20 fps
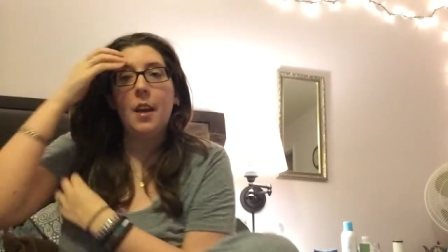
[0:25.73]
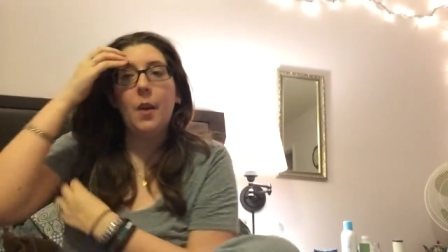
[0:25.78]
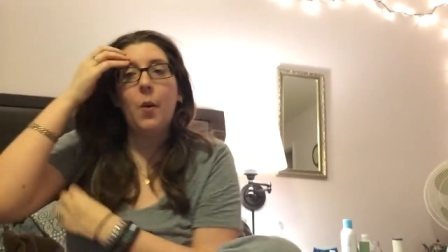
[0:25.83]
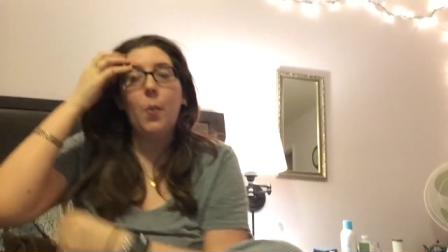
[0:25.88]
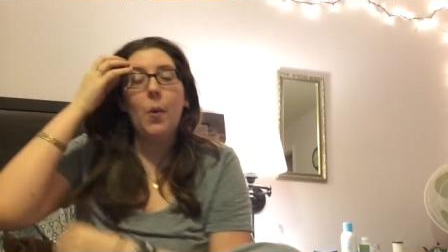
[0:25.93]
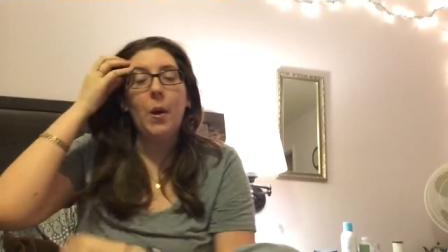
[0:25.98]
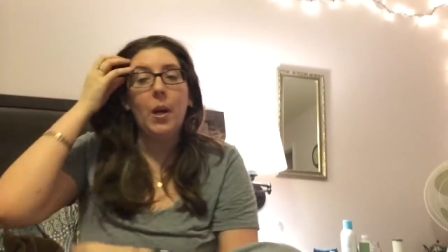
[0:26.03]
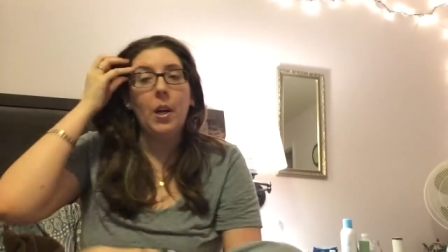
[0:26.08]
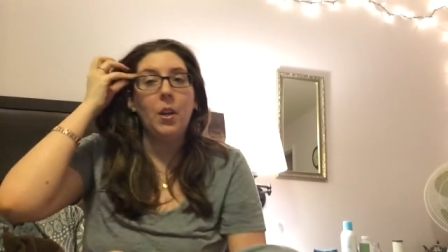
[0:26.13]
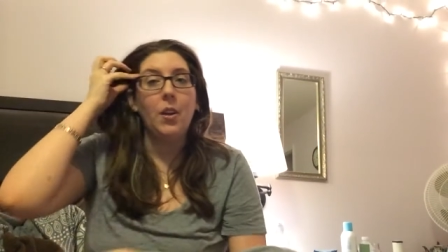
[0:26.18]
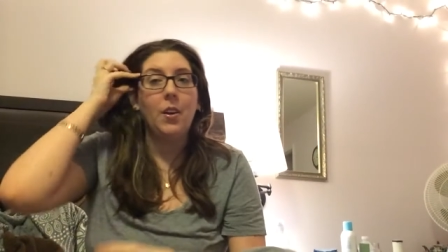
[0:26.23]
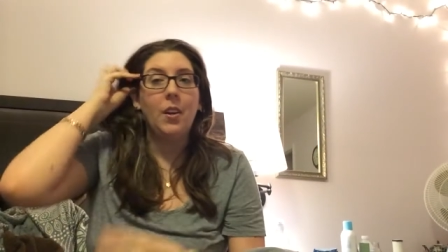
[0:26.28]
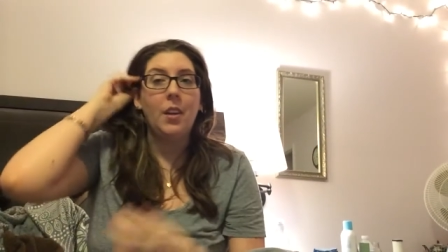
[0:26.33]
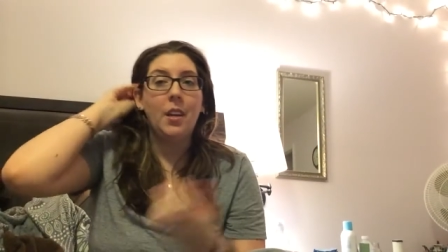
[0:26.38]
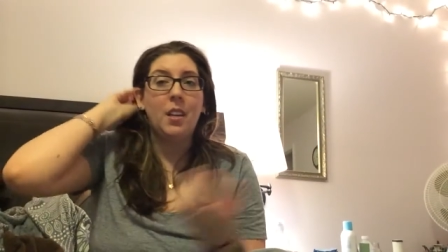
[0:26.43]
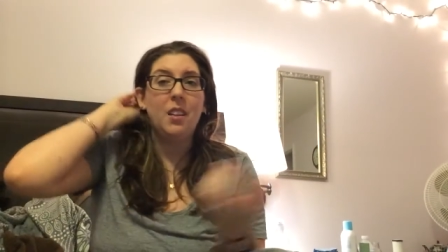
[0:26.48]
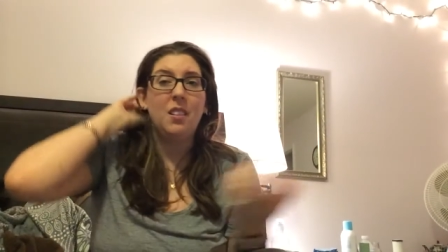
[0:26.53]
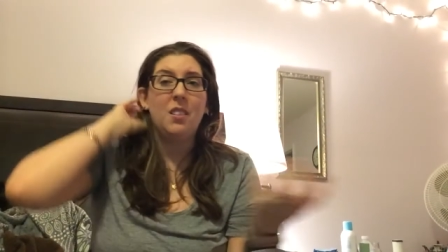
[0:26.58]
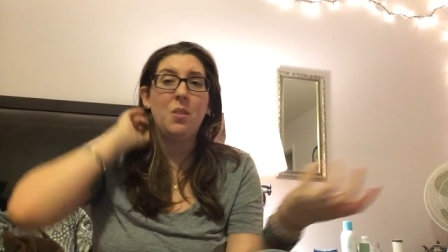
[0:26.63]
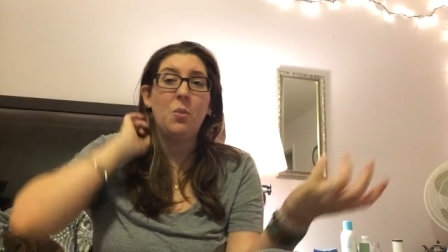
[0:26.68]
Or you can
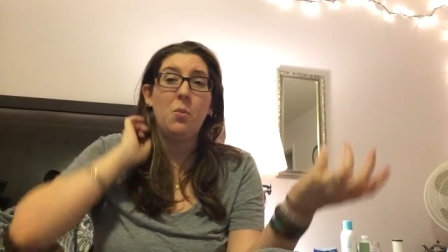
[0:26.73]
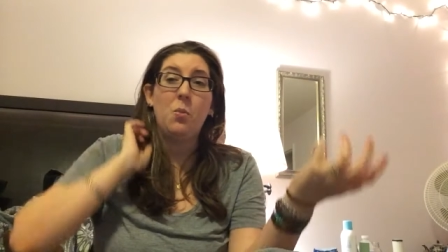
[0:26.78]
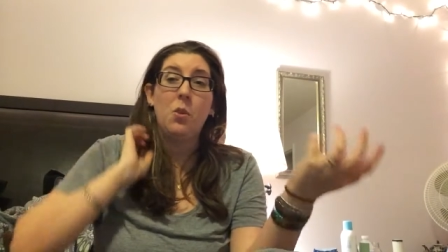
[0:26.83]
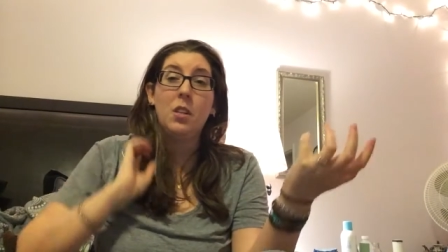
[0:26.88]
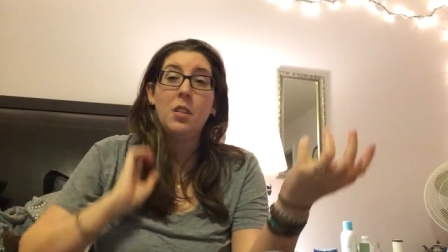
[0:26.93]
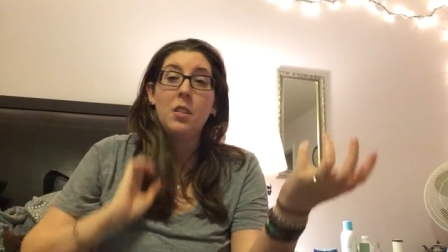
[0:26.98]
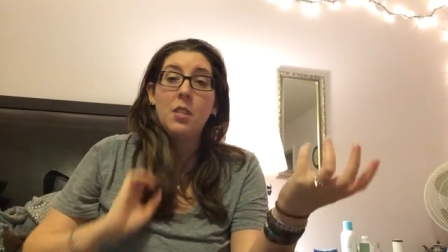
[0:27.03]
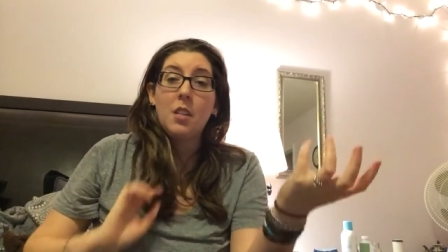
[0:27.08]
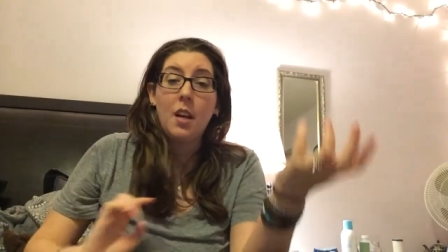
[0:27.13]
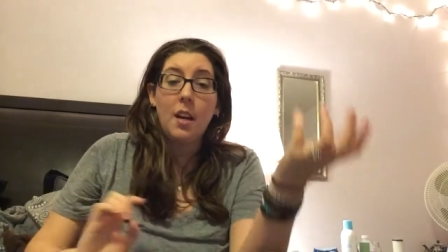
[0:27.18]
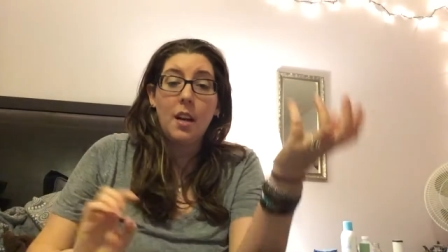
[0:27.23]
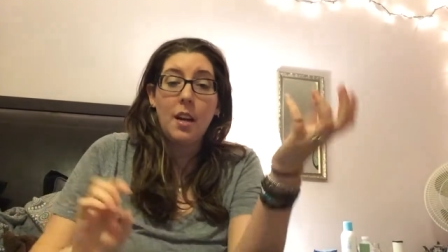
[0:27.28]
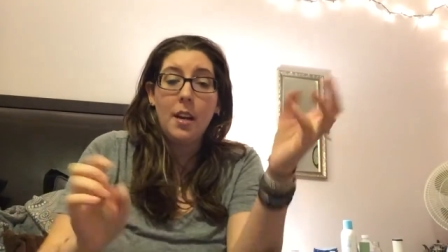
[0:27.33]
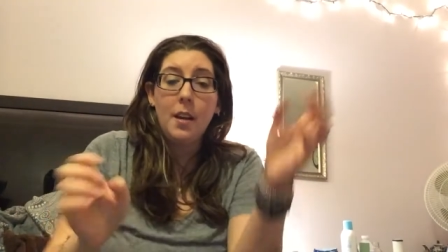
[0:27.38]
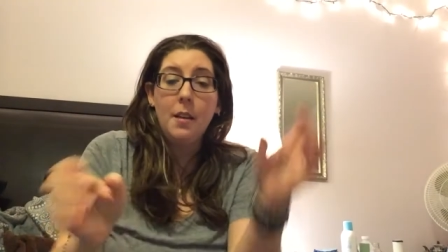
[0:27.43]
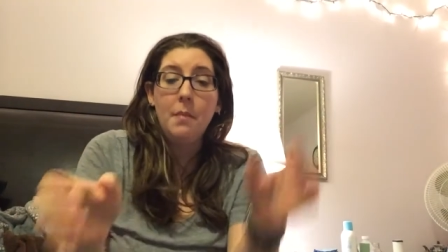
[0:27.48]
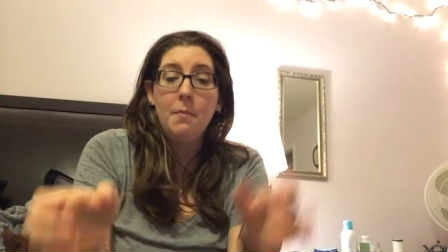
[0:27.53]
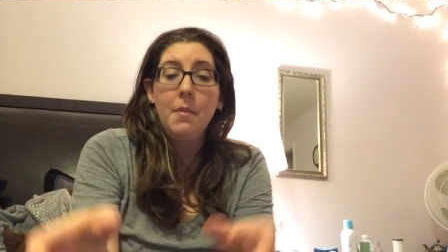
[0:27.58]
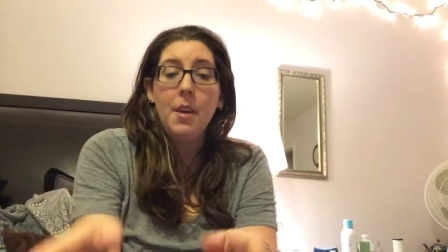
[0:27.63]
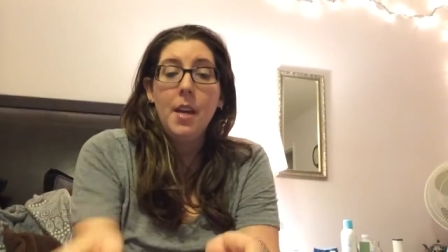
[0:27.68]
get it the one
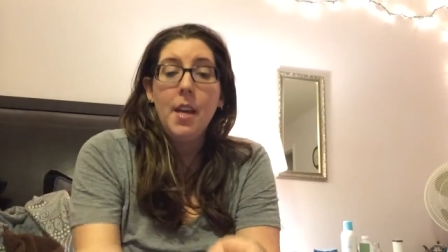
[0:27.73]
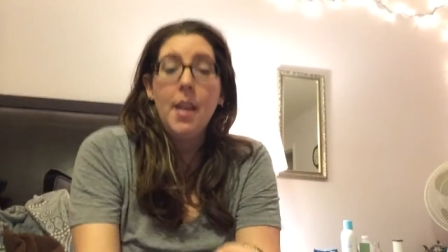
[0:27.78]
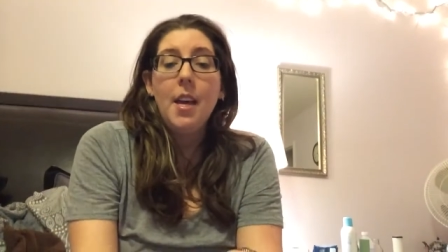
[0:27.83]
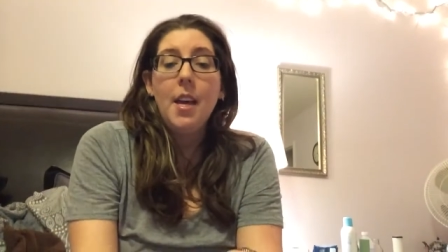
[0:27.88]
time,